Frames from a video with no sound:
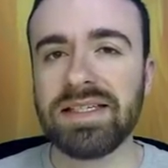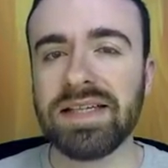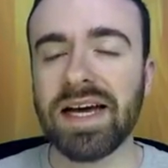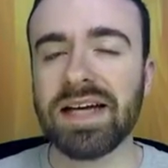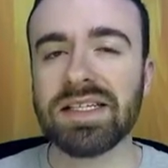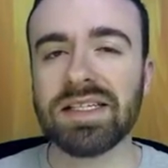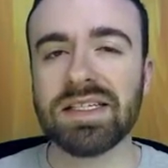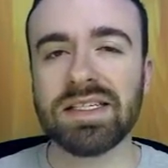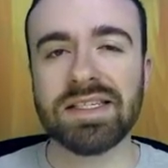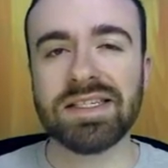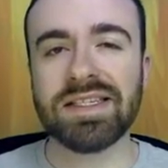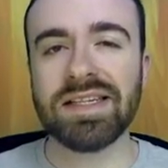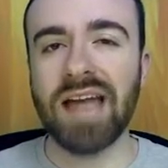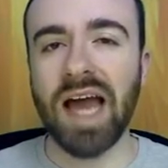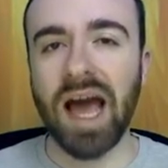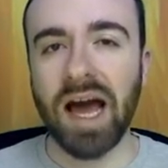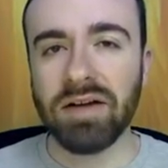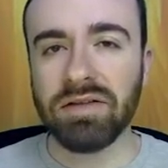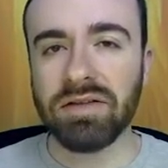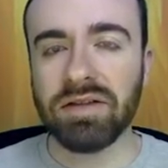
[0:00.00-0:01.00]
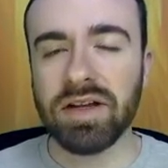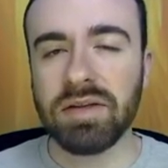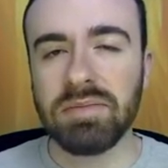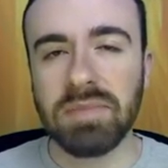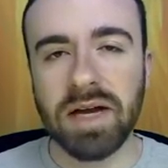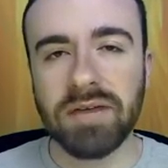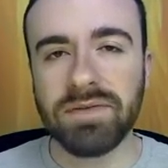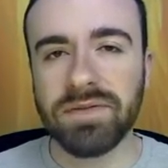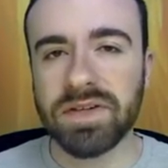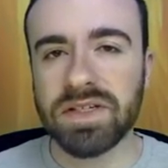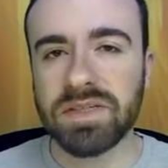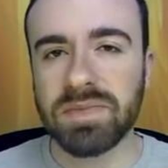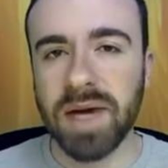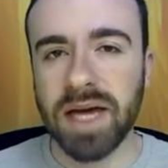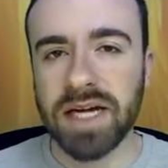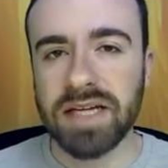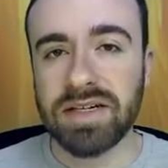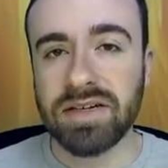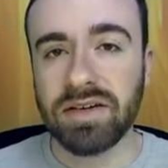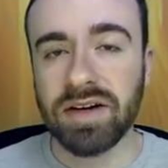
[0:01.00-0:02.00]
guys are just not really meant for
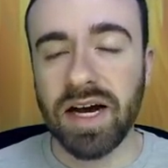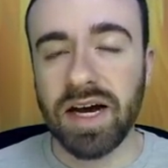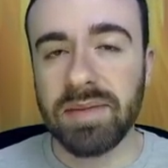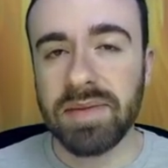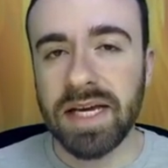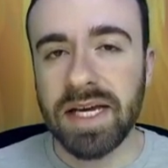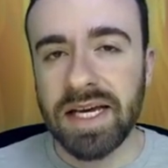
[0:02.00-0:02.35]
Smash and Grab,